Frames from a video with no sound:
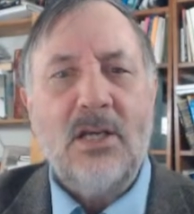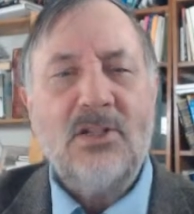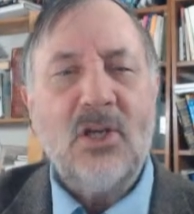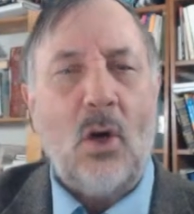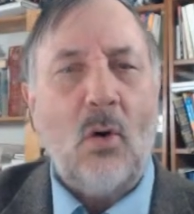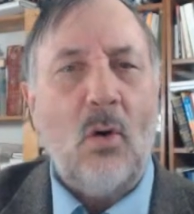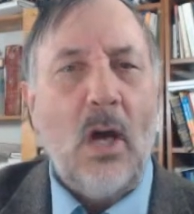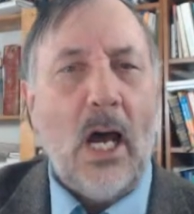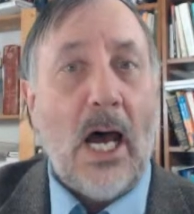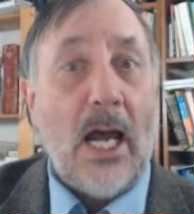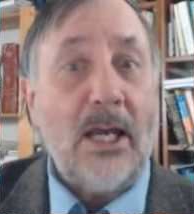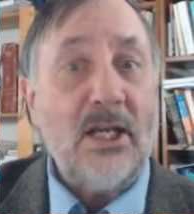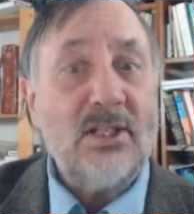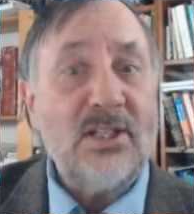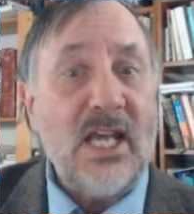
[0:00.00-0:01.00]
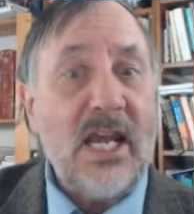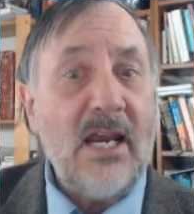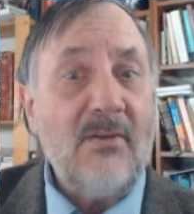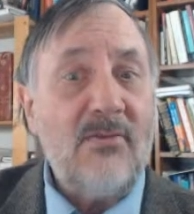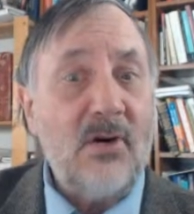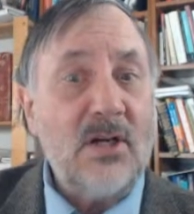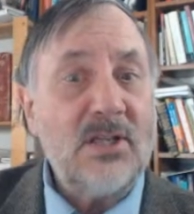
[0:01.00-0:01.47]
So I could
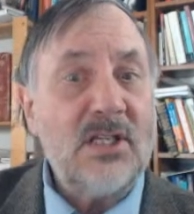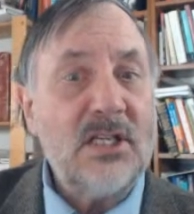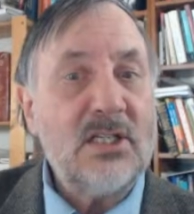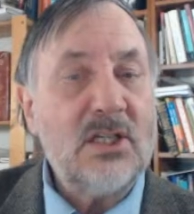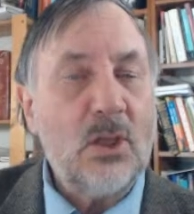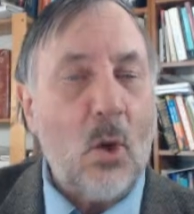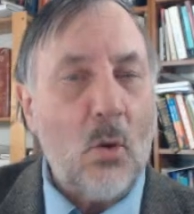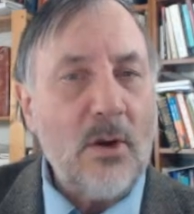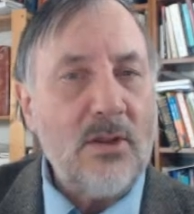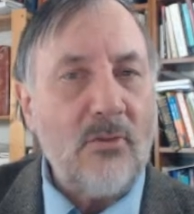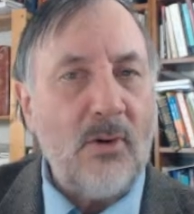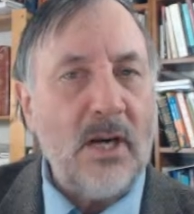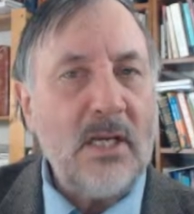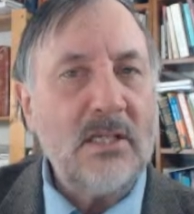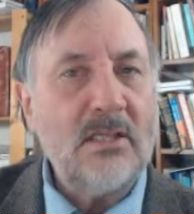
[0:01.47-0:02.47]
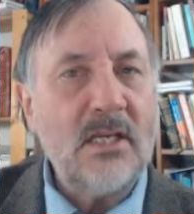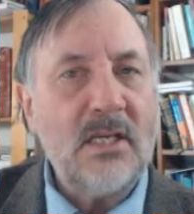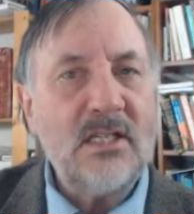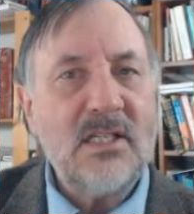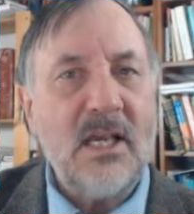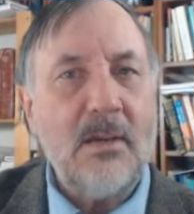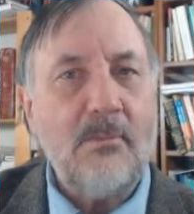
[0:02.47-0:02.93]
say, for instance, Lord of the Rings
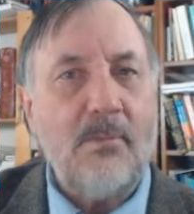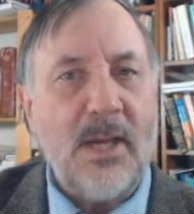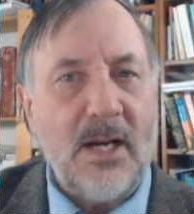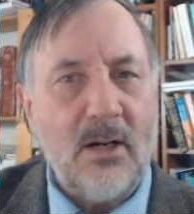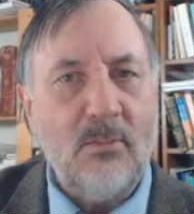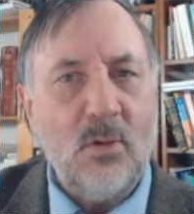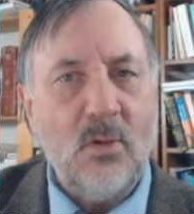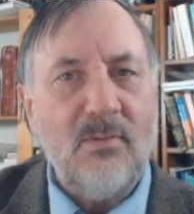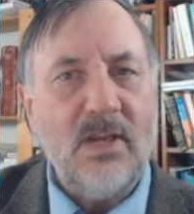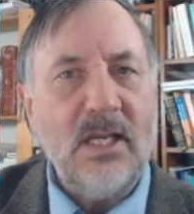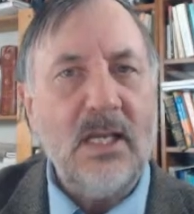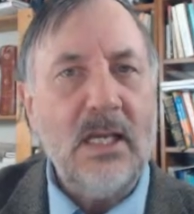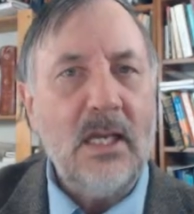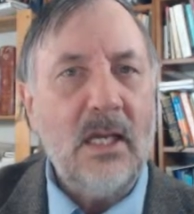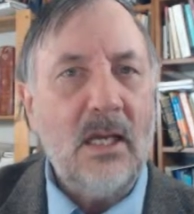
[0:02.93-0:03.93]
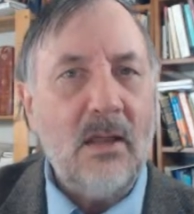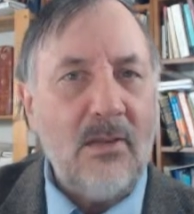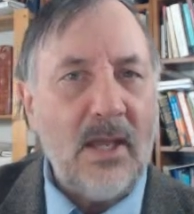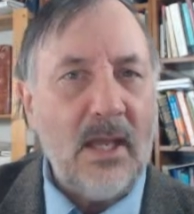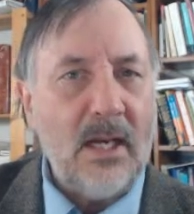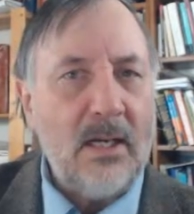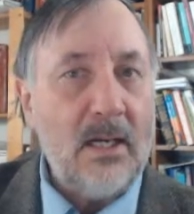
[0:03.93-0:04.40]
is a better movie
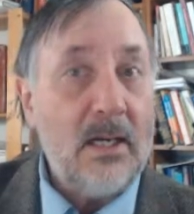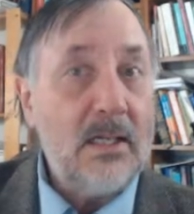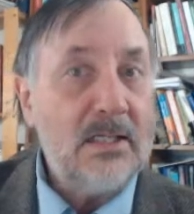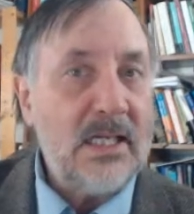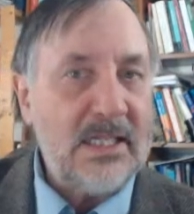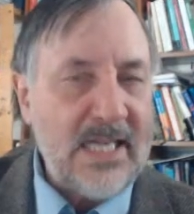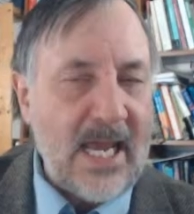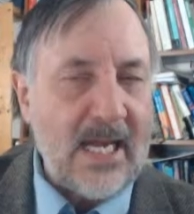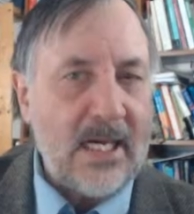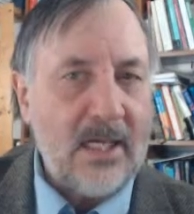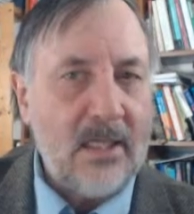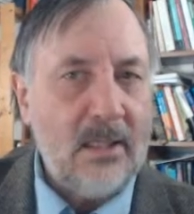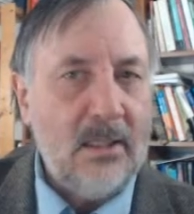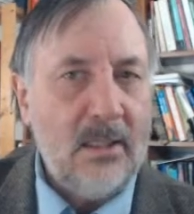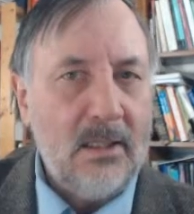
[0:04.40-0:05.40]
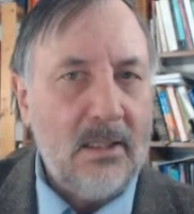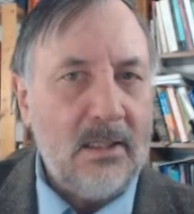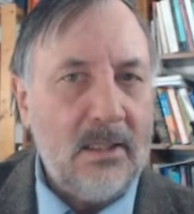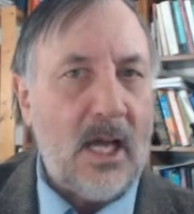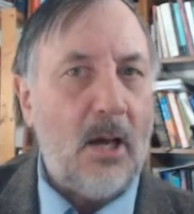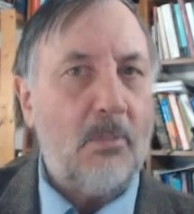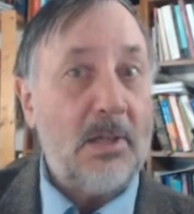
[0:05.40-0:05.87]
than Titanic.
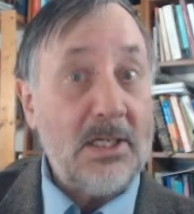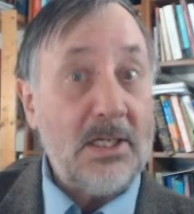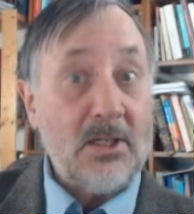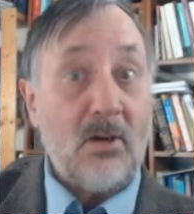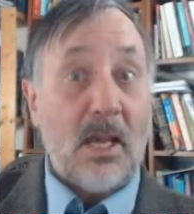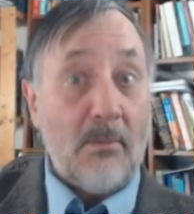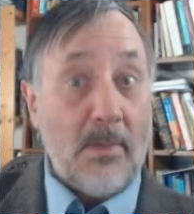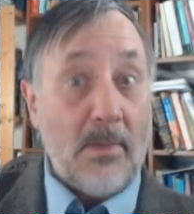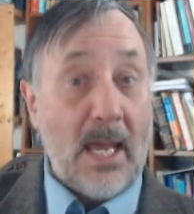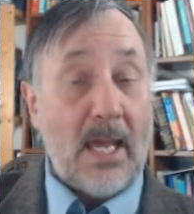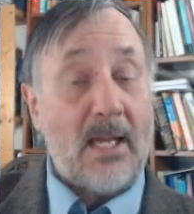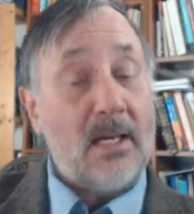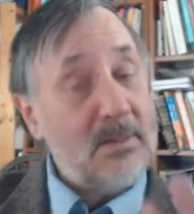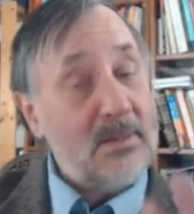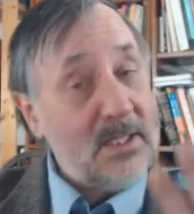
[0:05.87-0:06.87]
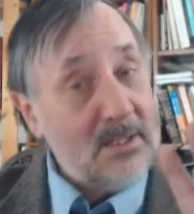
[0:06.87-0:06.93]
Now, please don't get mad.